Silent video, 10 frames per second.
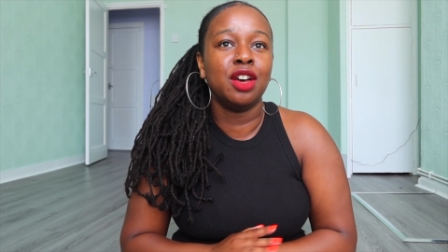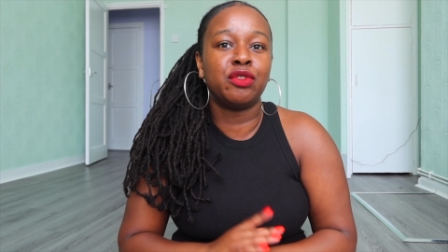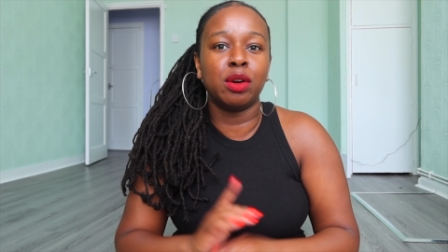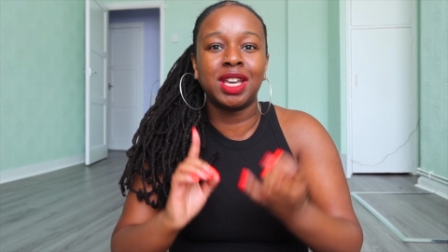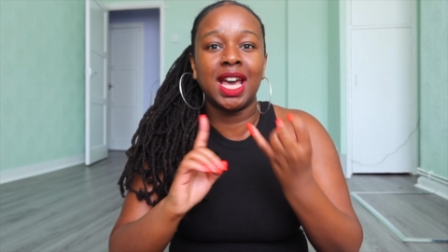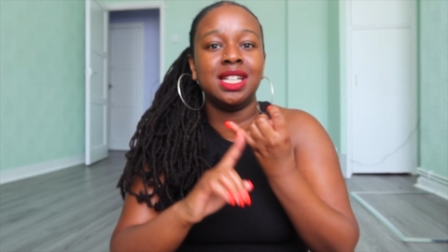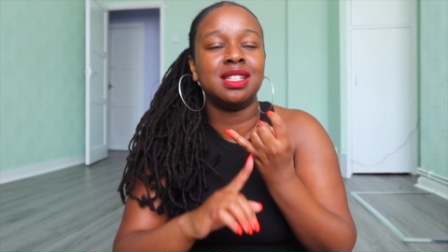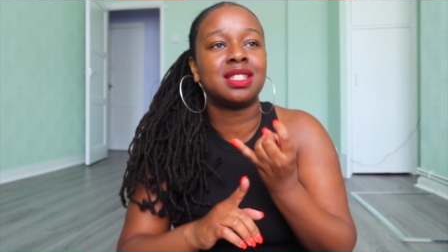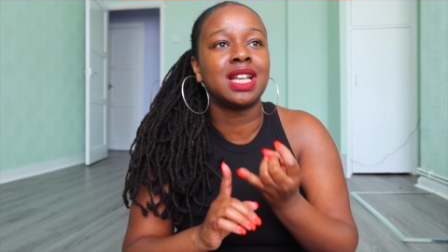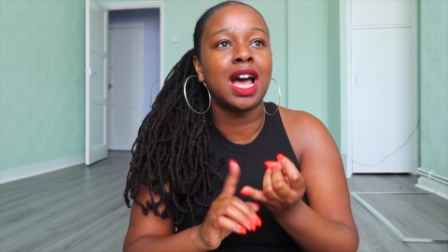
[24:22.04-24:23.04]
from Kelly
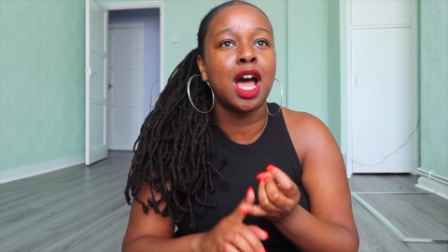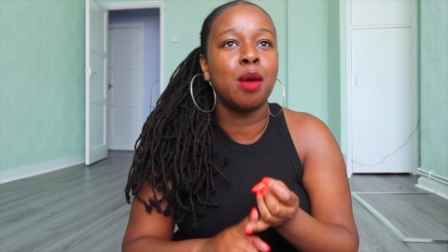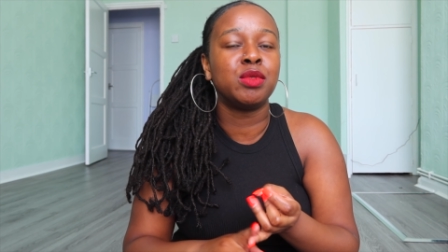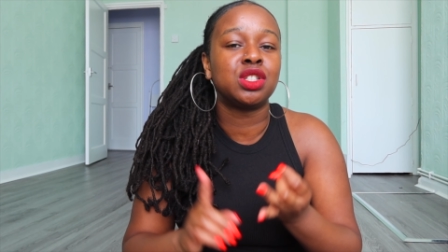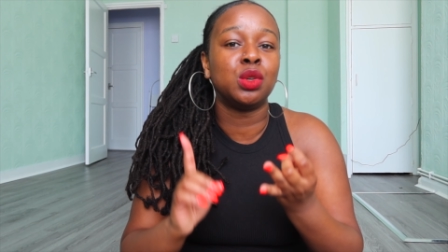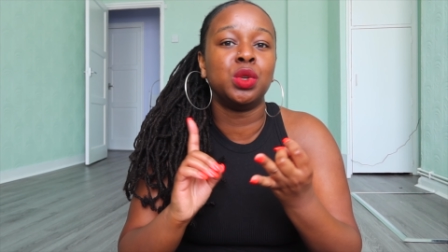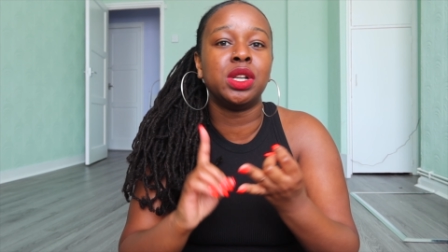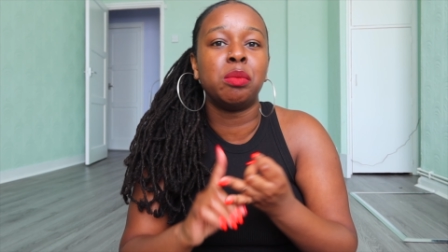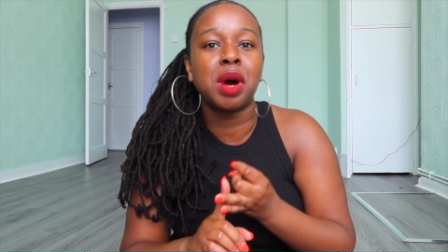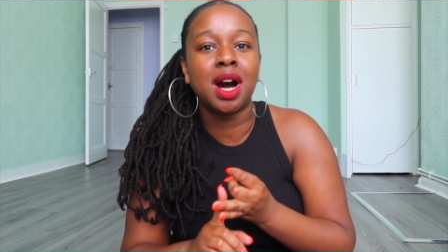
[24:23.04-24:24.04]
Stamps to
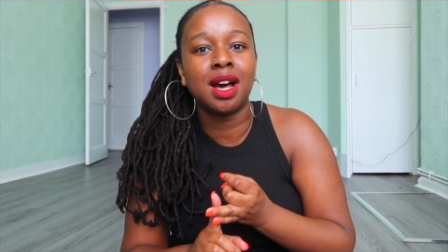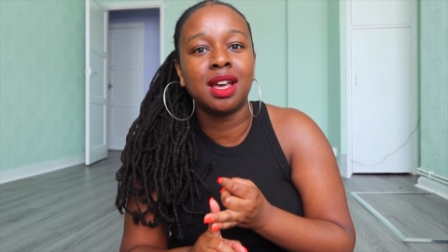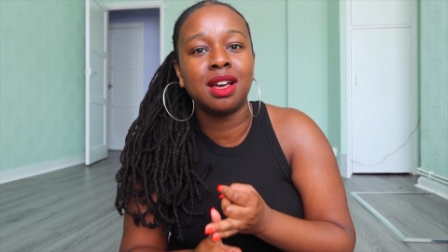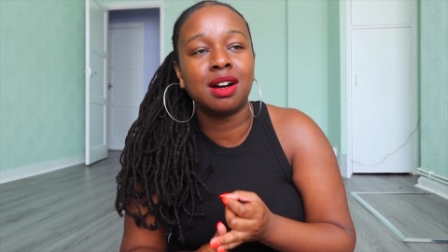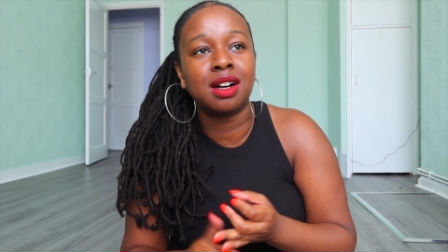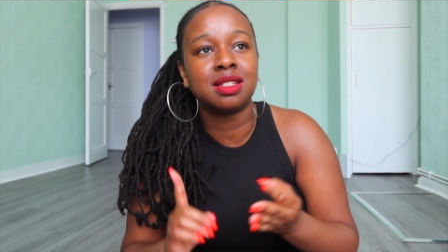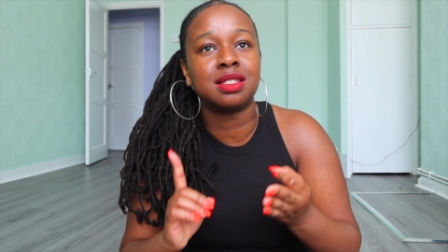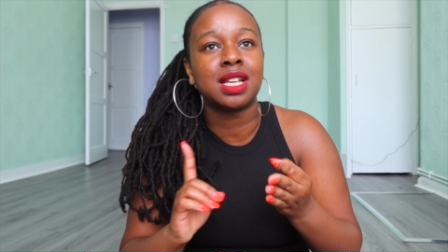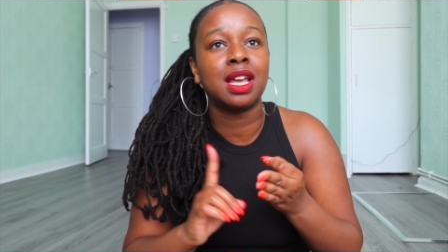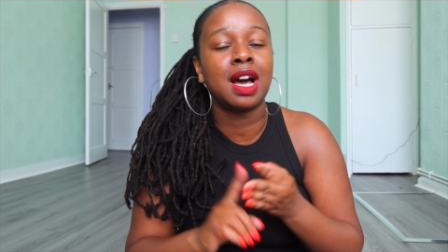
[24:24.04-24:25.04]
Wooden Meyer to
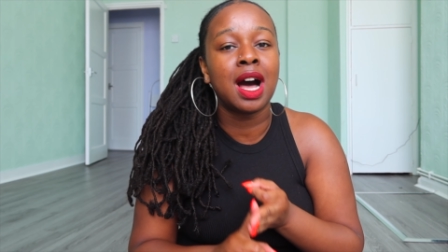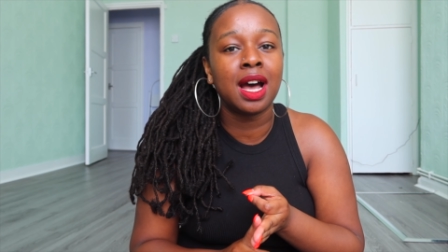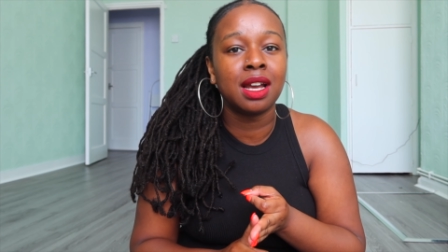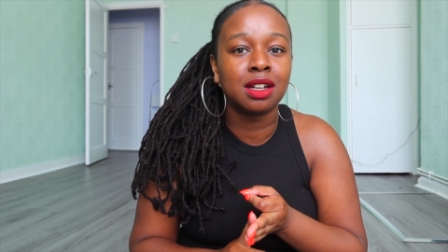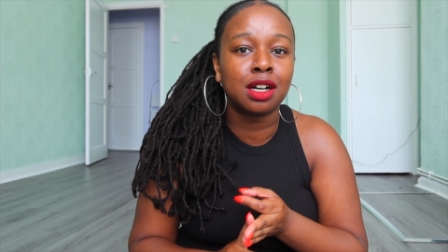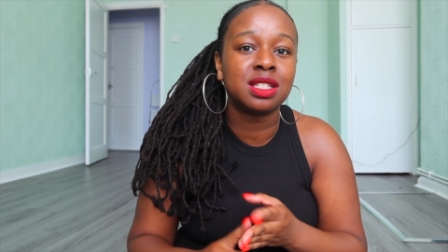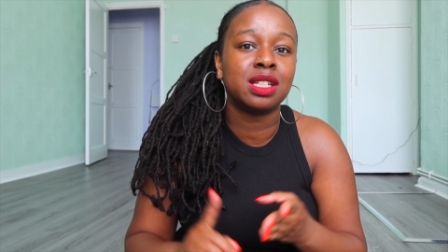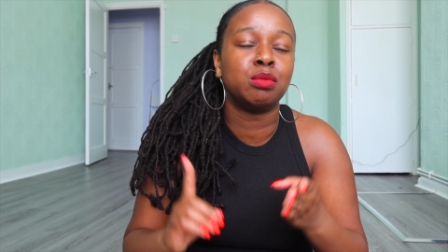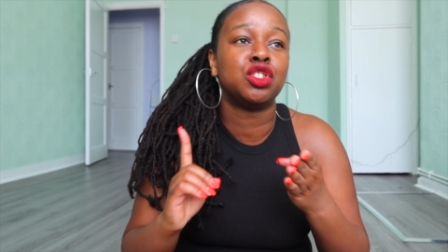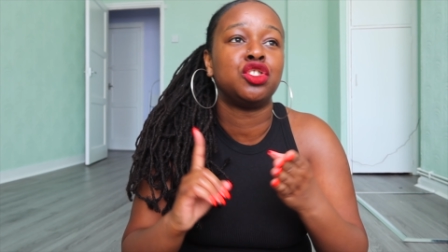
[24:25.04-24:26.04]
Tyler Aina
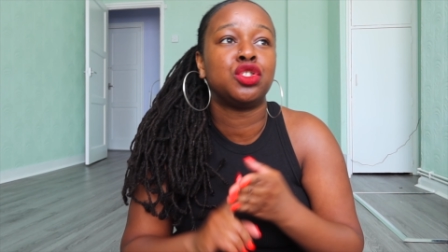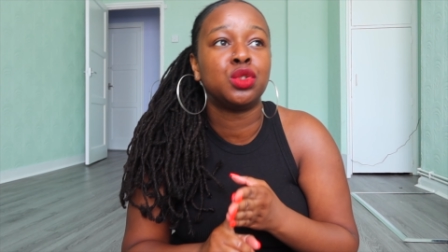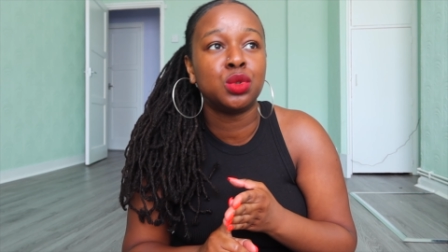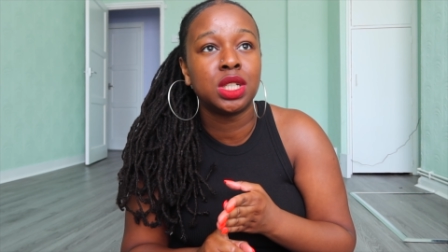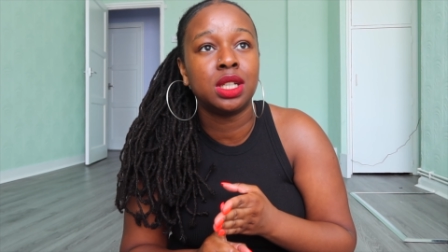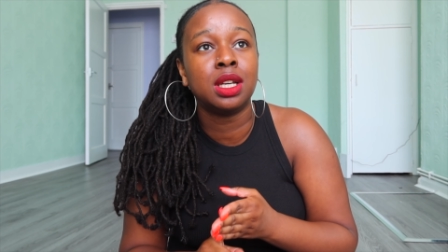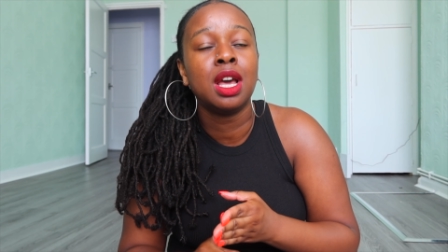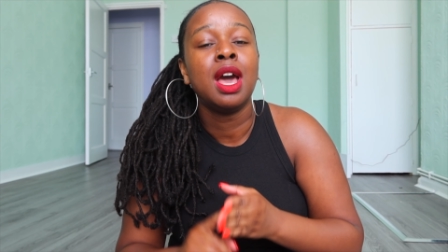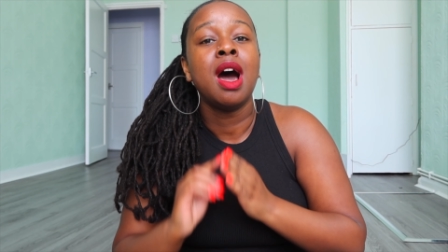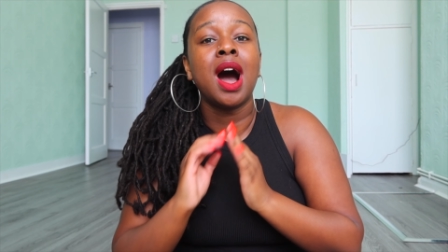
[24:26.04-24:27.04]
to Miss Trudy.